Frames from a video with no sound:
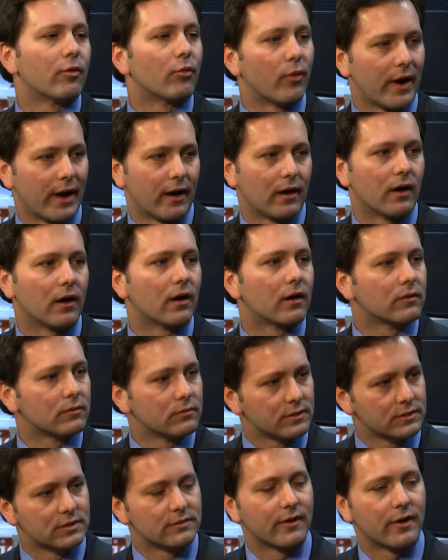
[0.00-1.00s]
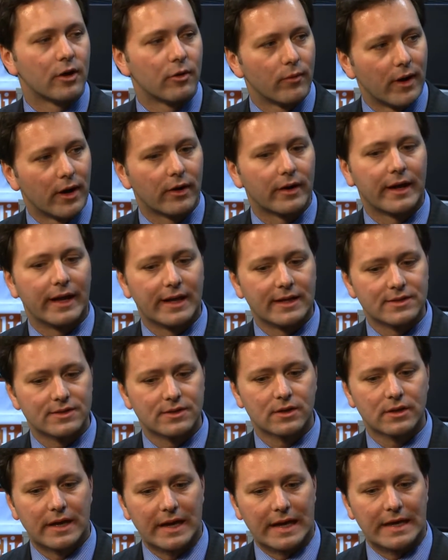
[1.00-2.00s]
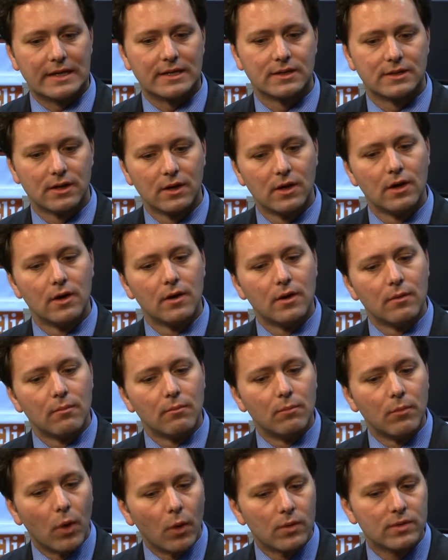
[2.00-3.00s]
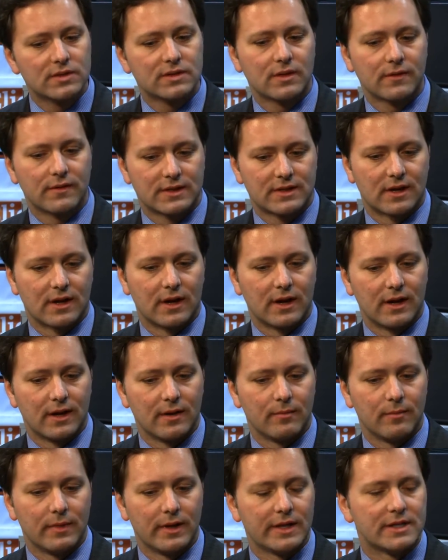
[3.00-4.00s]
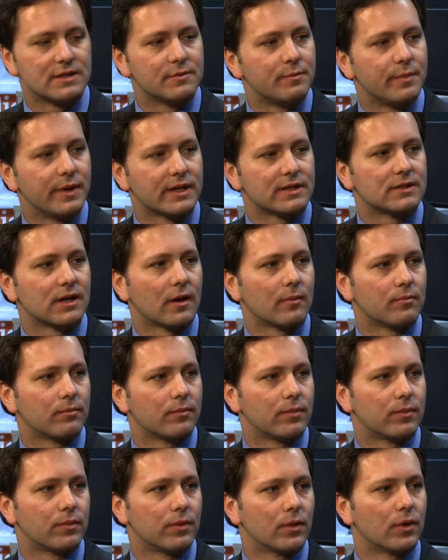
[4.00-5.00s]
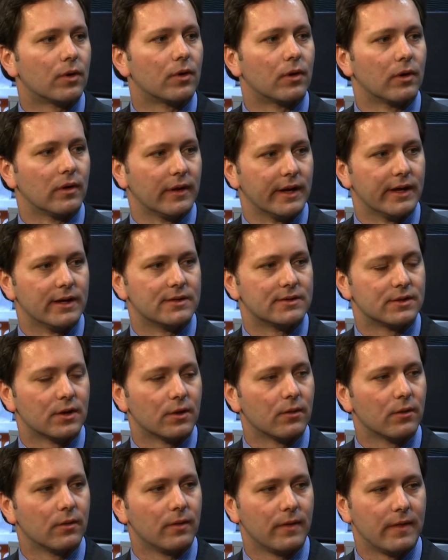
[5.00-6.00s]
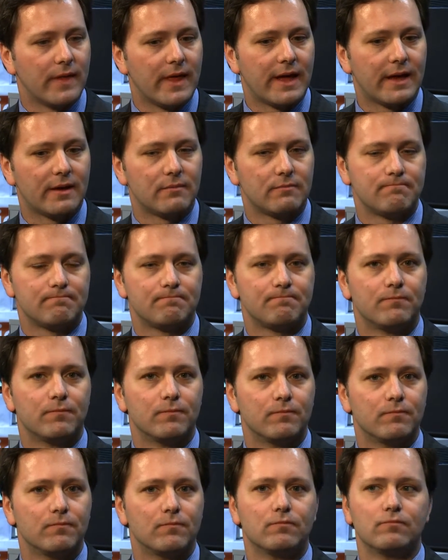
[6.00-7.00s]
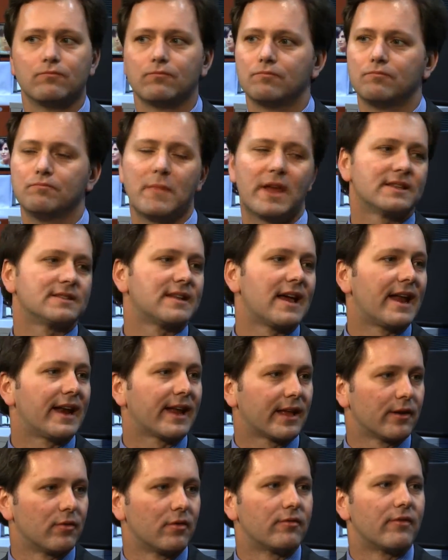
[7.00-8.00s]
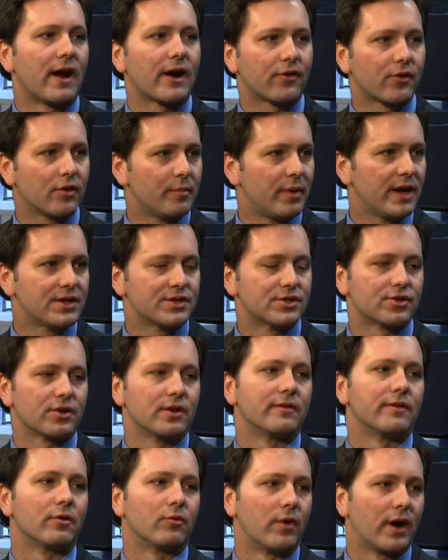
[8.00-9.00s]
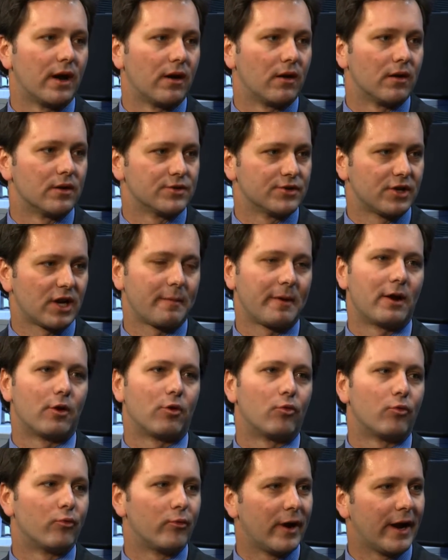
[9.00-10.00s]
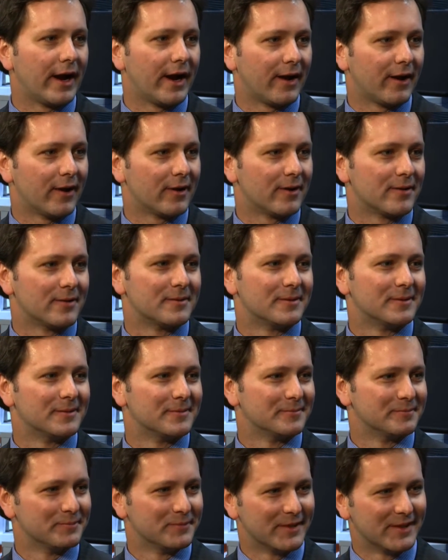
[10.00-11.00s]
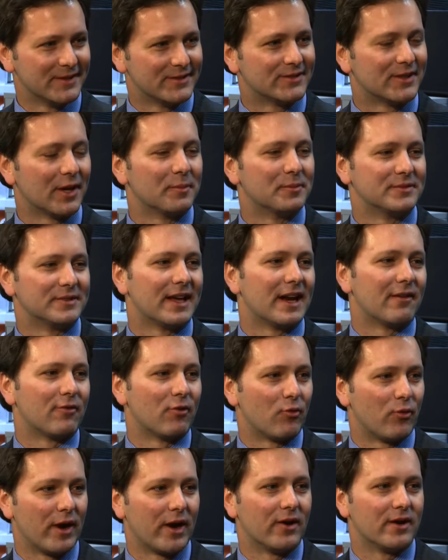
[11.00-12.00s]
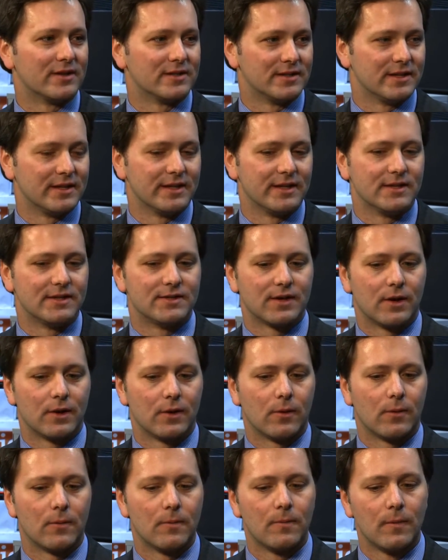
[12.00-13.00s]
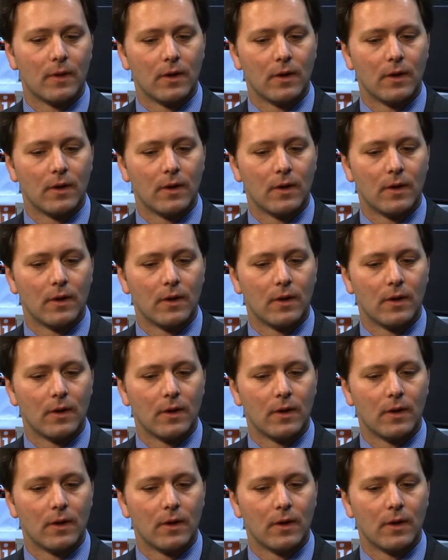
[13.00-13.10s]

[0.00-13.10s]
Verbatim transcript: rare it's a very rare cancer, and most of the time it's picked up early, so that metastatic and refractory patients are even rarer. So you're talking about a rare subset of a rare disease. So